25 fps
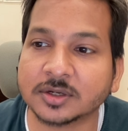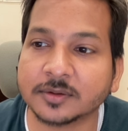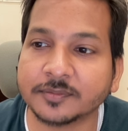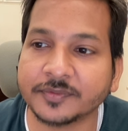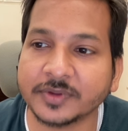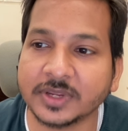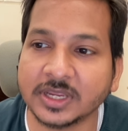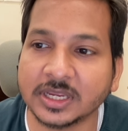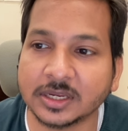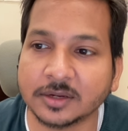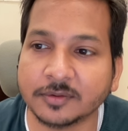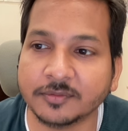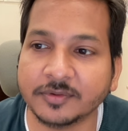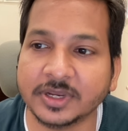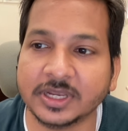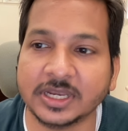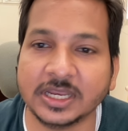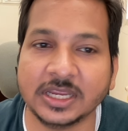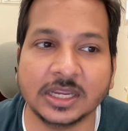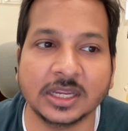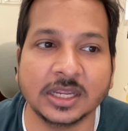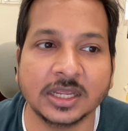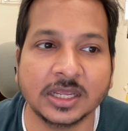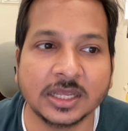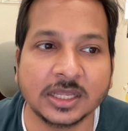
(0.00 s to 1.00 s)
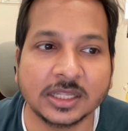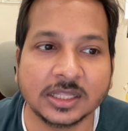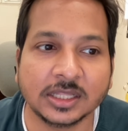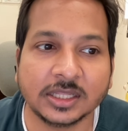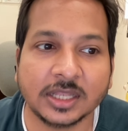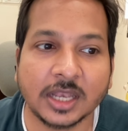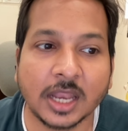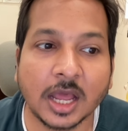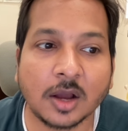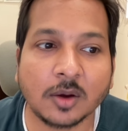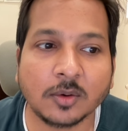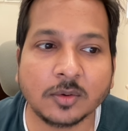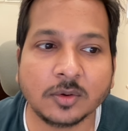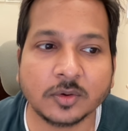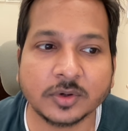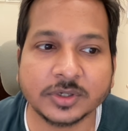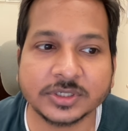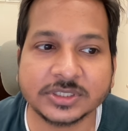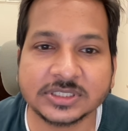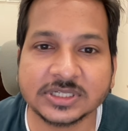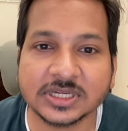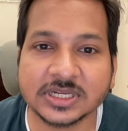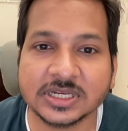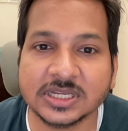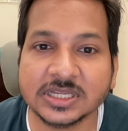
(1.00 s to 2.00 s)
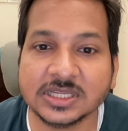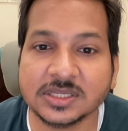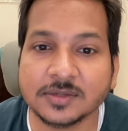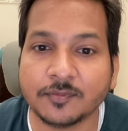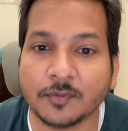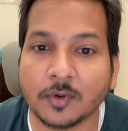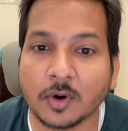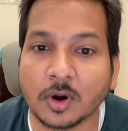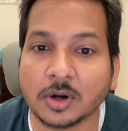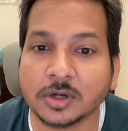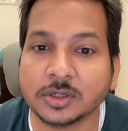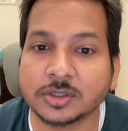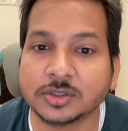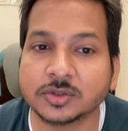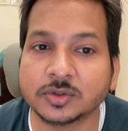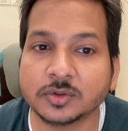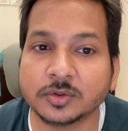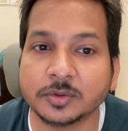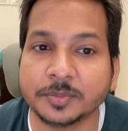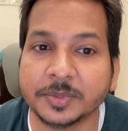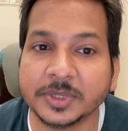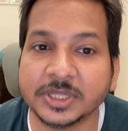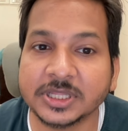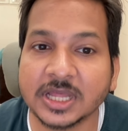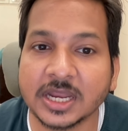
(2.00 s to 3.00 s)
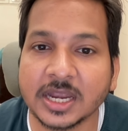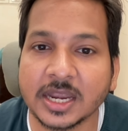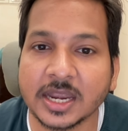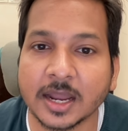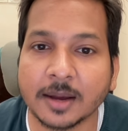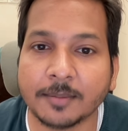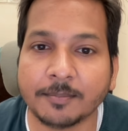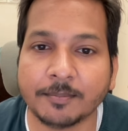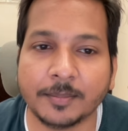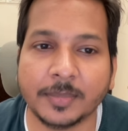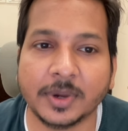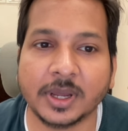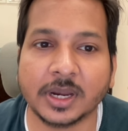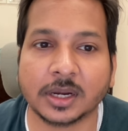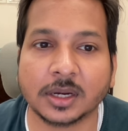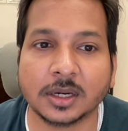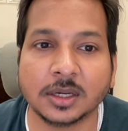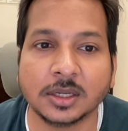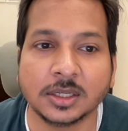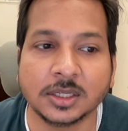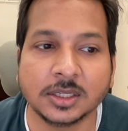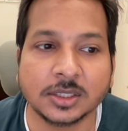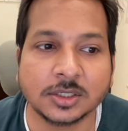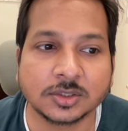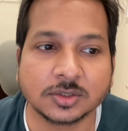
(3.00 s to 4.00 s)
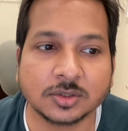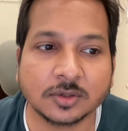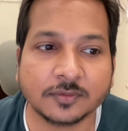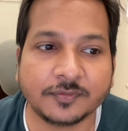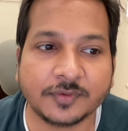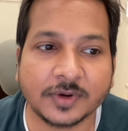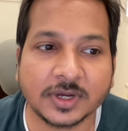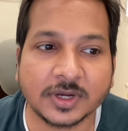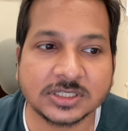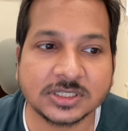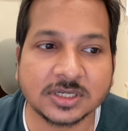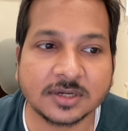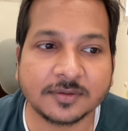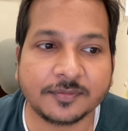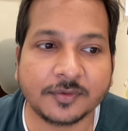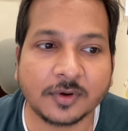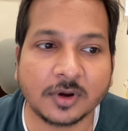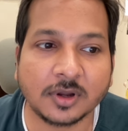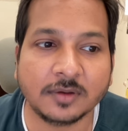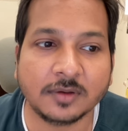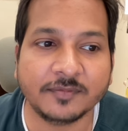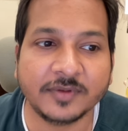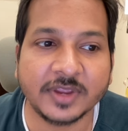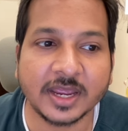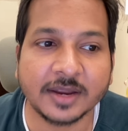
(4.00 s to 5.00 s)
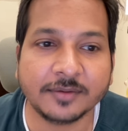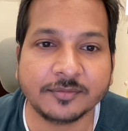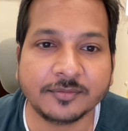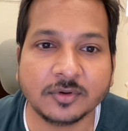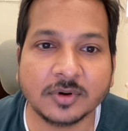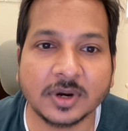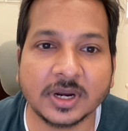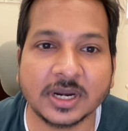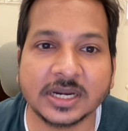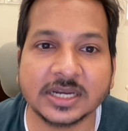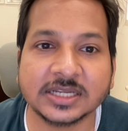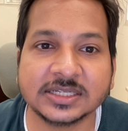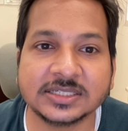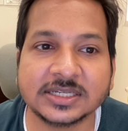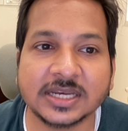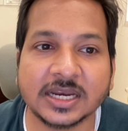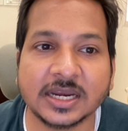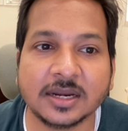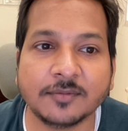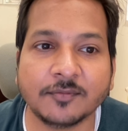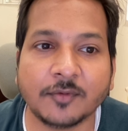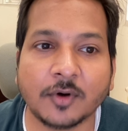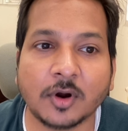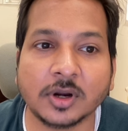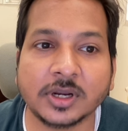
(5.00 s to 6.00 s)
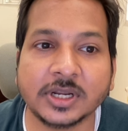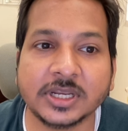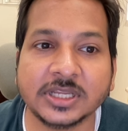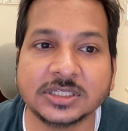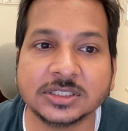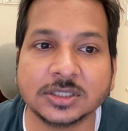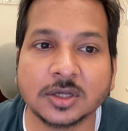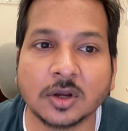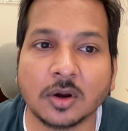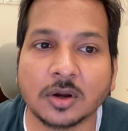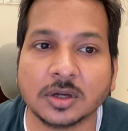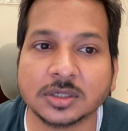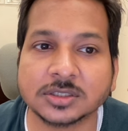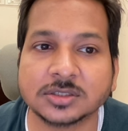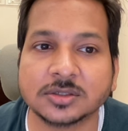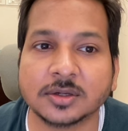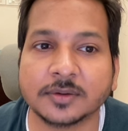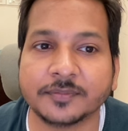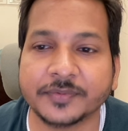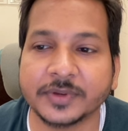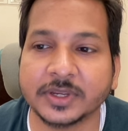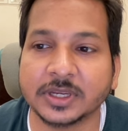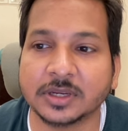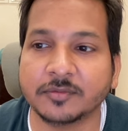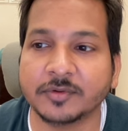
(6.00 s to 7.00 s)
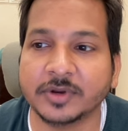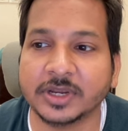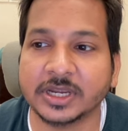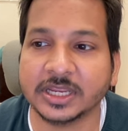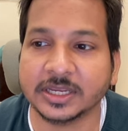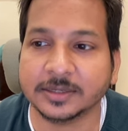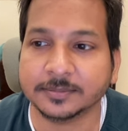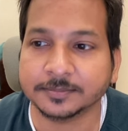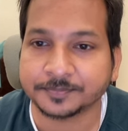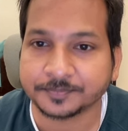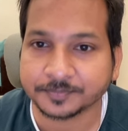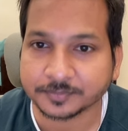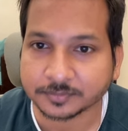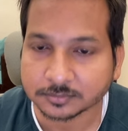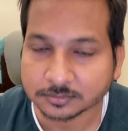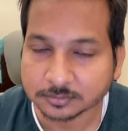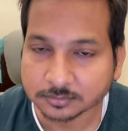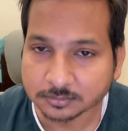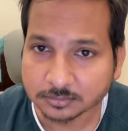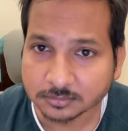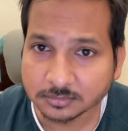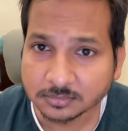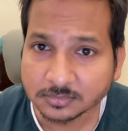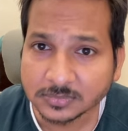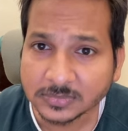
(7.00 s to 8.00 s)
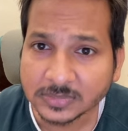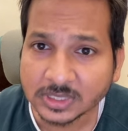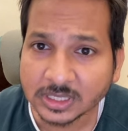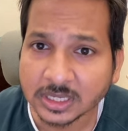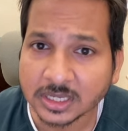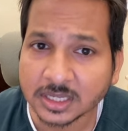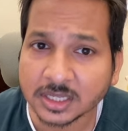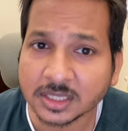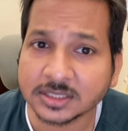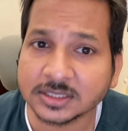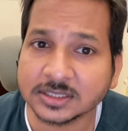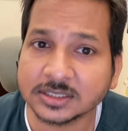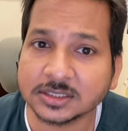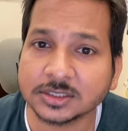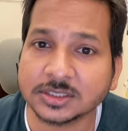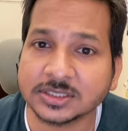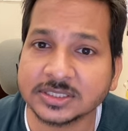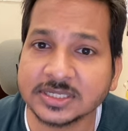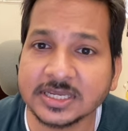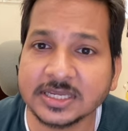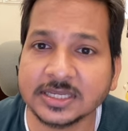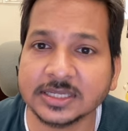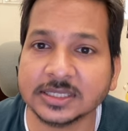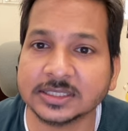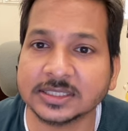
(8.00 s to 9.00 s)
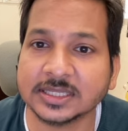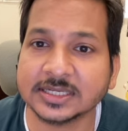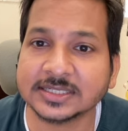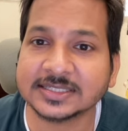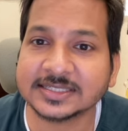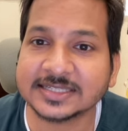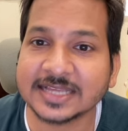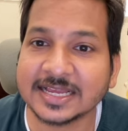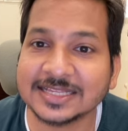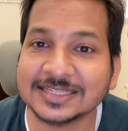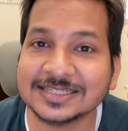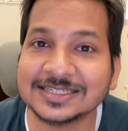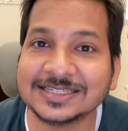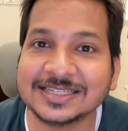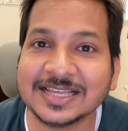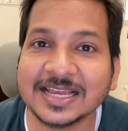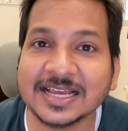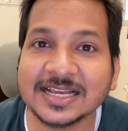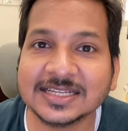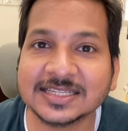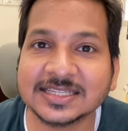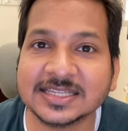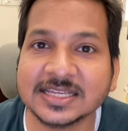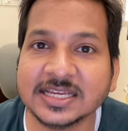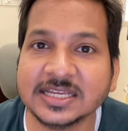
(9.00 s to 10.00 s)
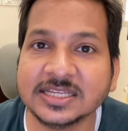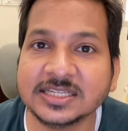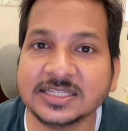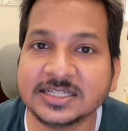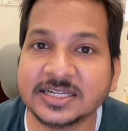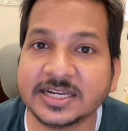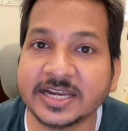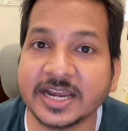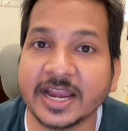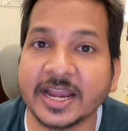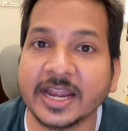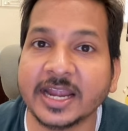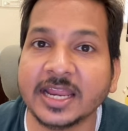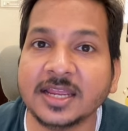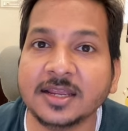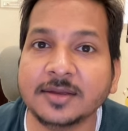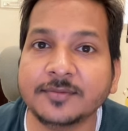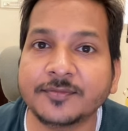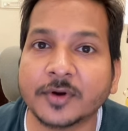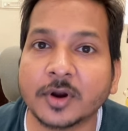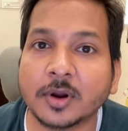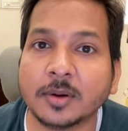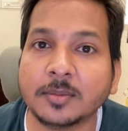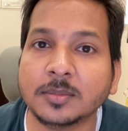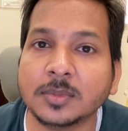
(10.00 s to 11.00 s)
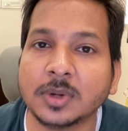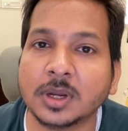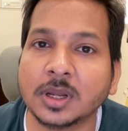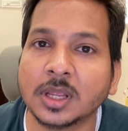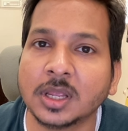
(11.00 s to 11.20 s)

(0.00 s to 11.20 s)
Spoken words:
of equity. Now question is, what should be the number? So first of all, we have to understand what is cost of equity. See, the Sensex is trading from